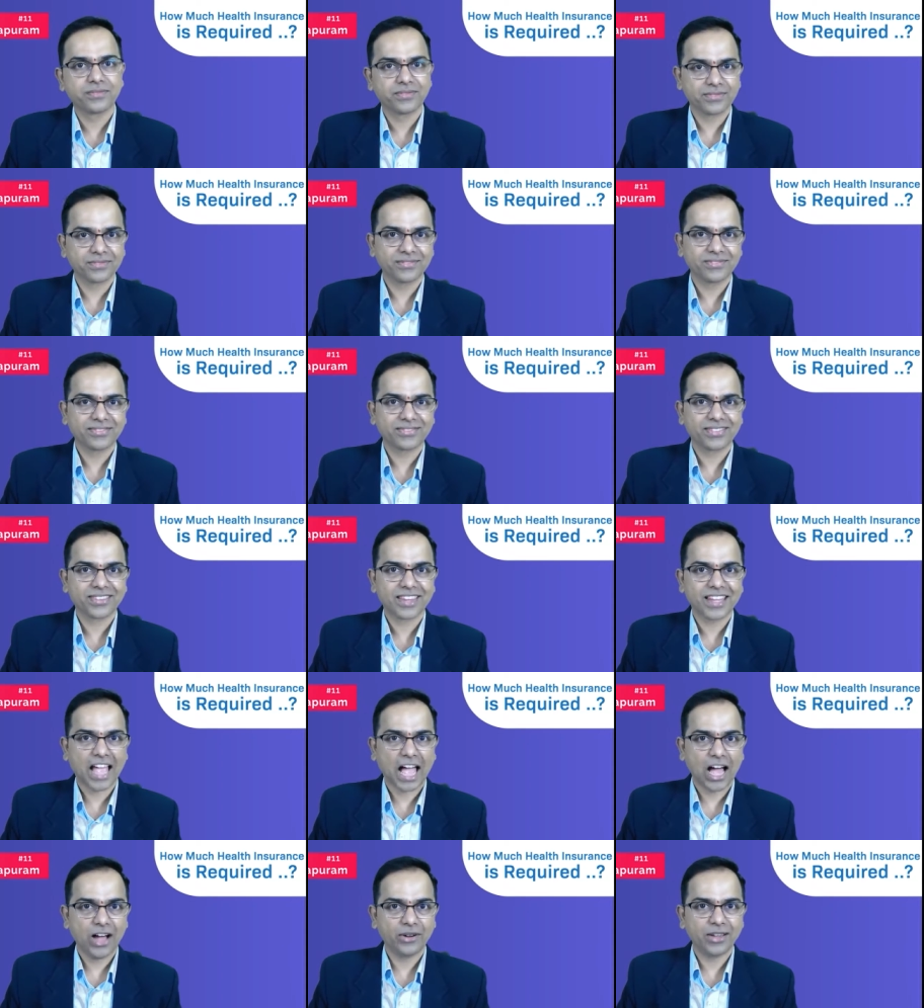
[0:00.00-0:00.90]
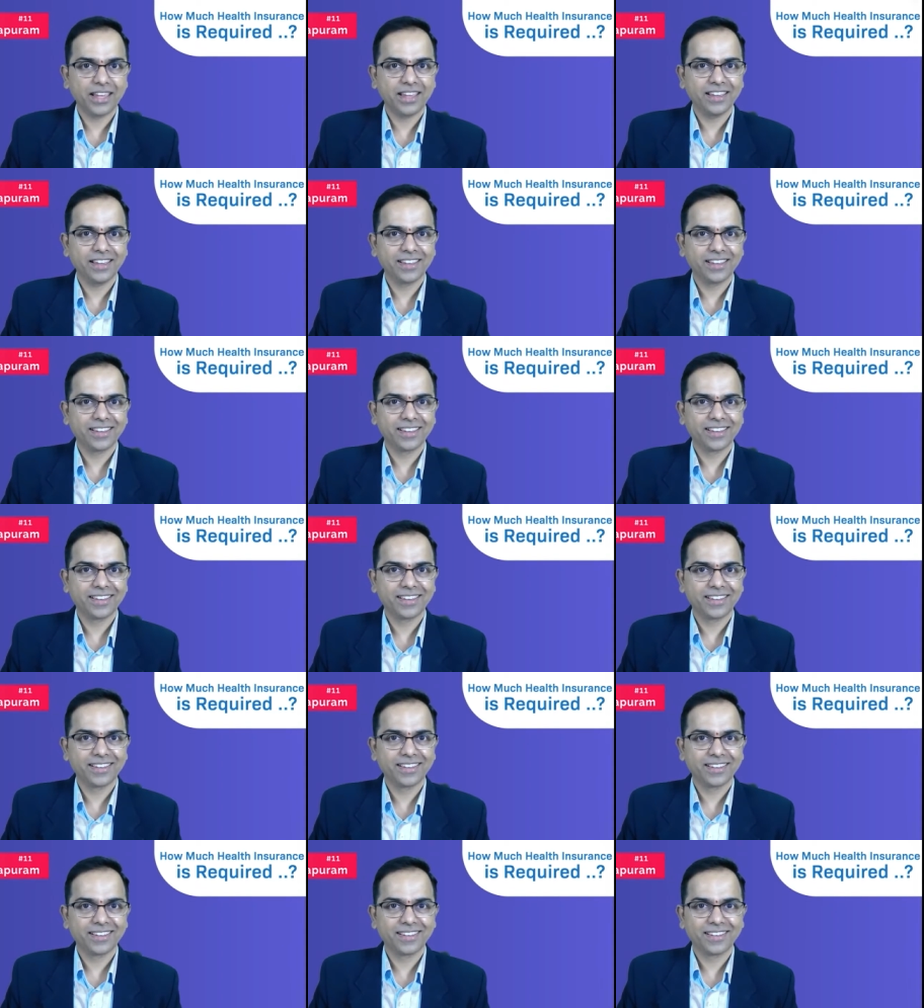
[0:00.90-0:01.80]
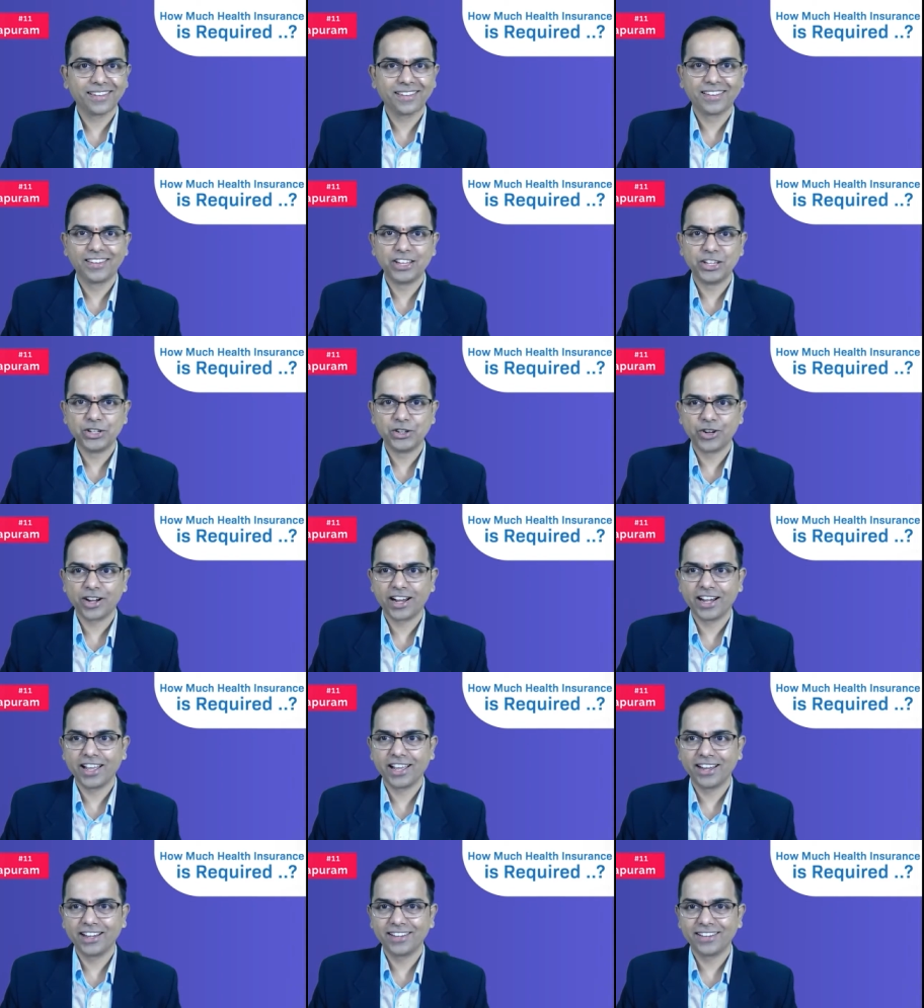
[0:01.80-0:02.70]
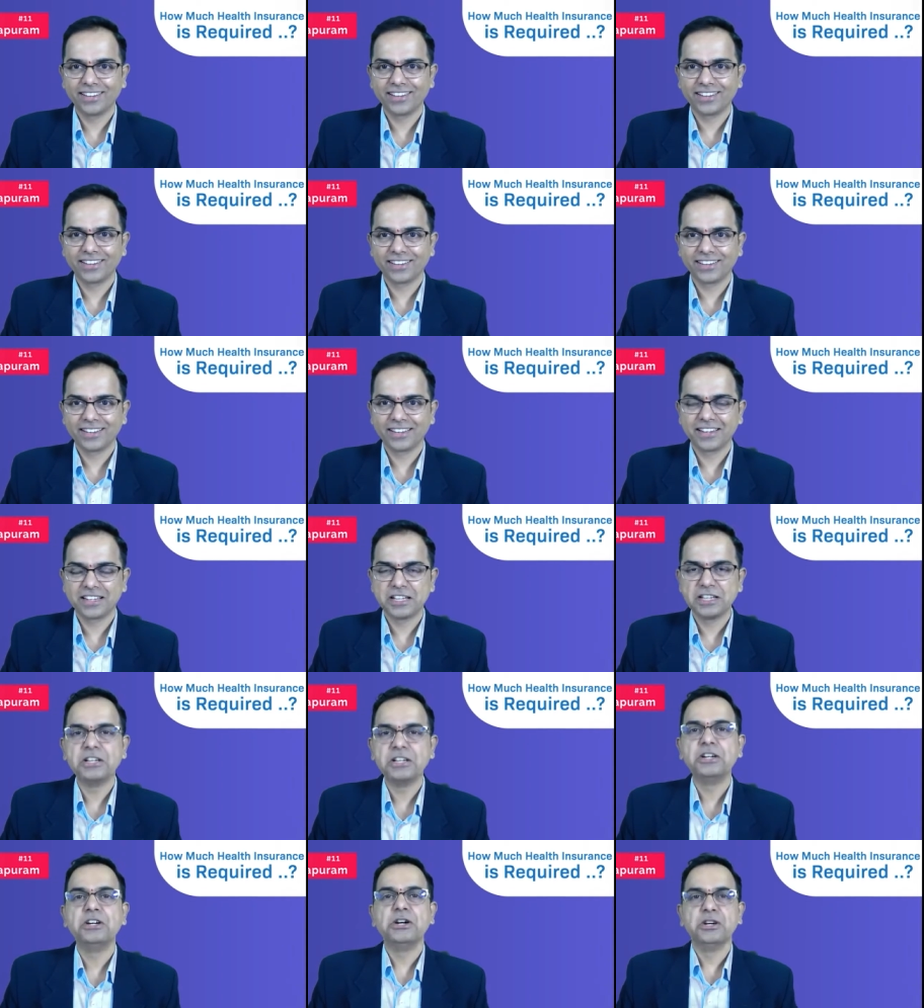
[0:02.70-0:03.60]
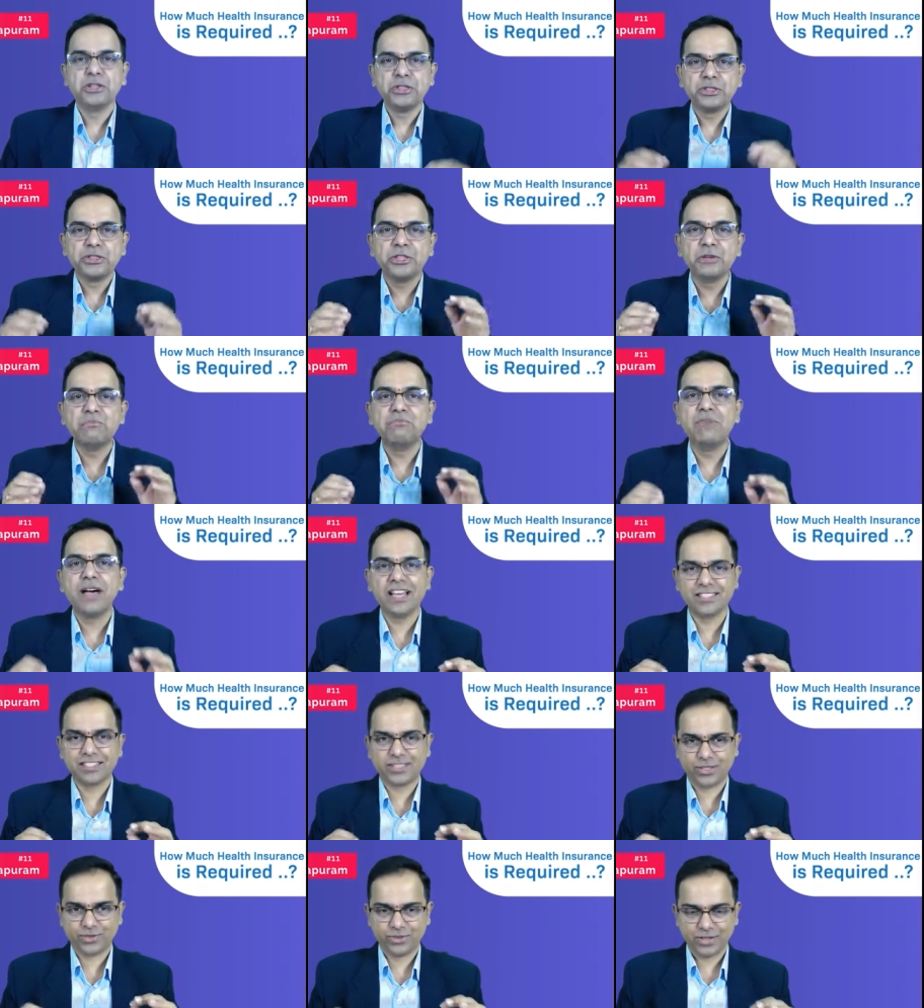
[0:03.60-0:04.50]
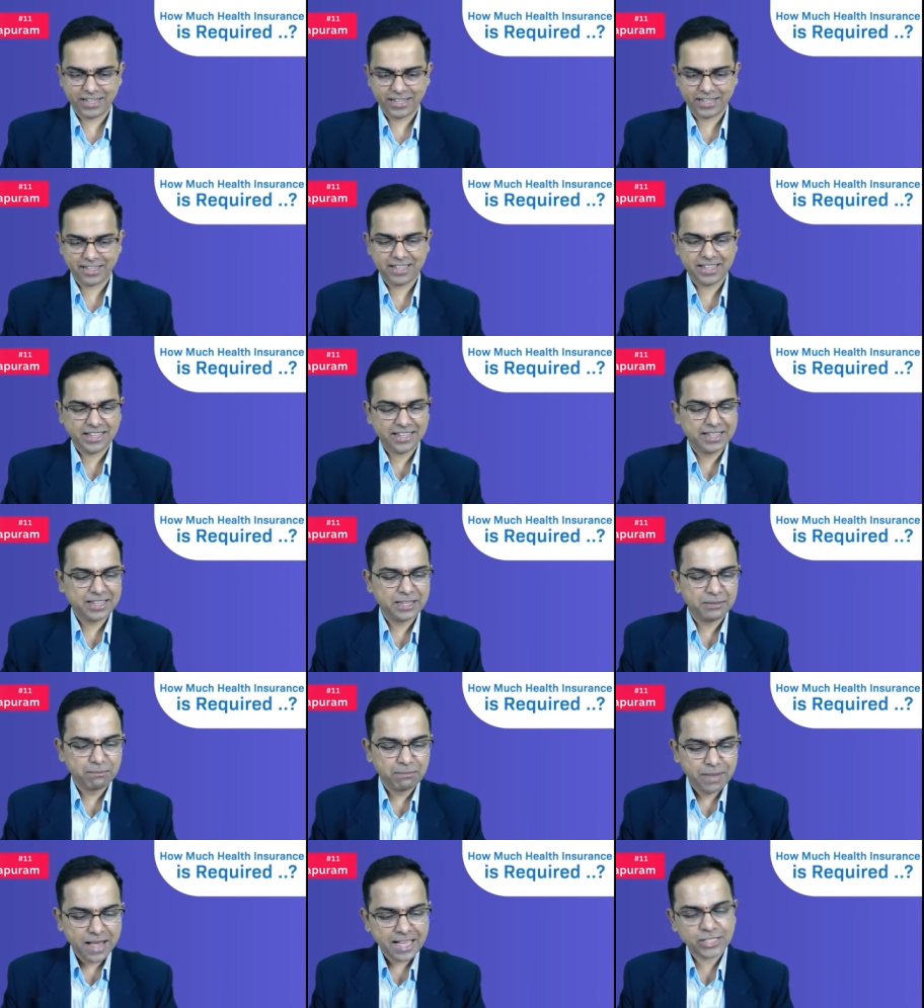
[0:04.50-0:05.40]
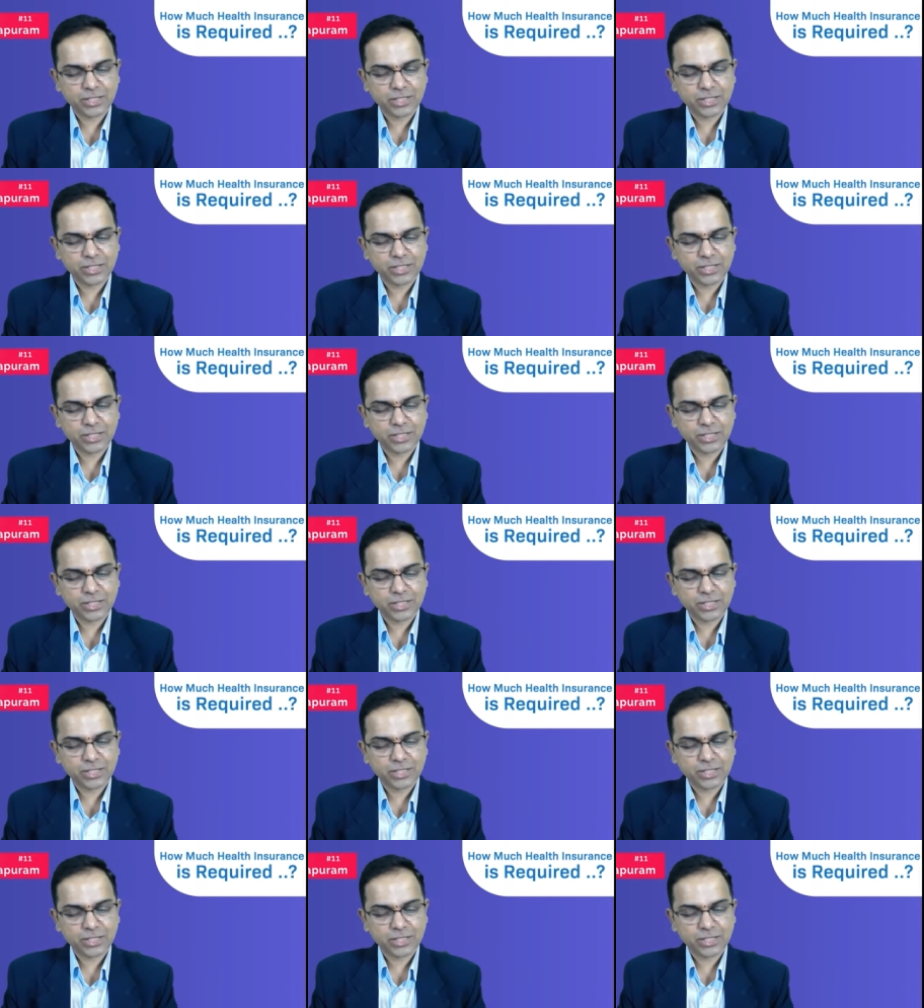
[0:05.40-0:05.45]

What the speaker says: Okay, you're getting it? The best way